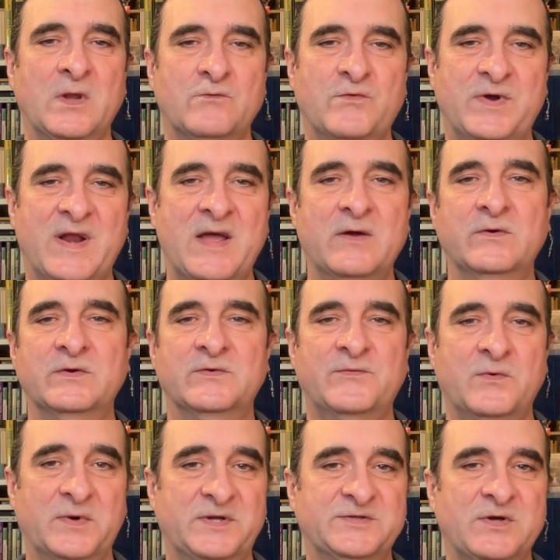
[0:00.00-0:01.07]
renowned
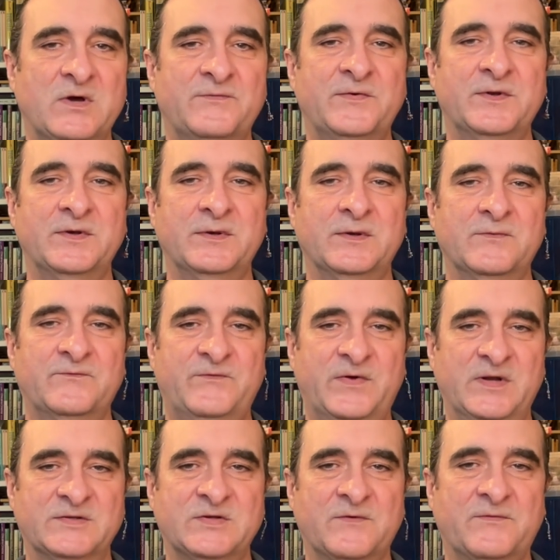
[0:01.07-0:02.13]
for what is often
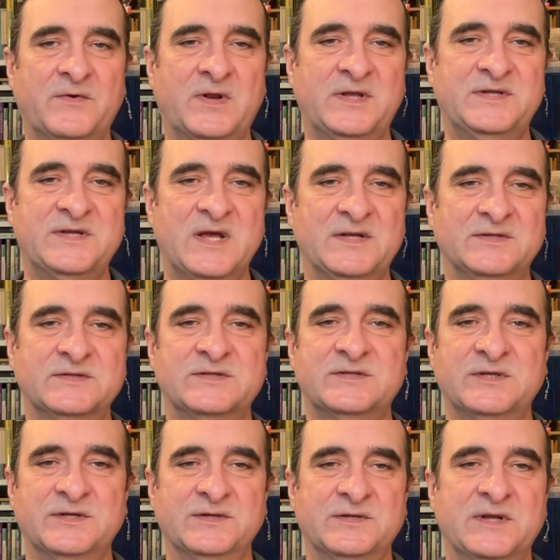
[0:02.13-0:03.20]
philosophically dense
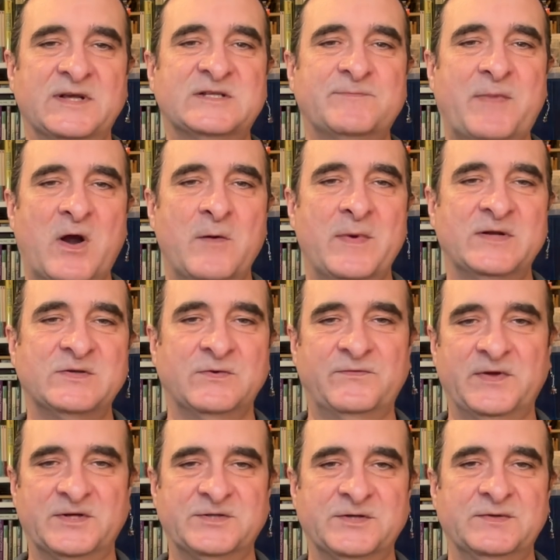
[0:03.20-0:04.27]
and experimental
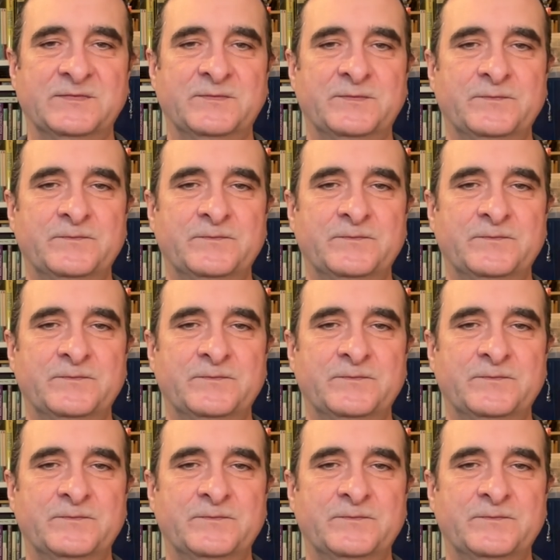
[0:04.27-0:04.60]
fiction,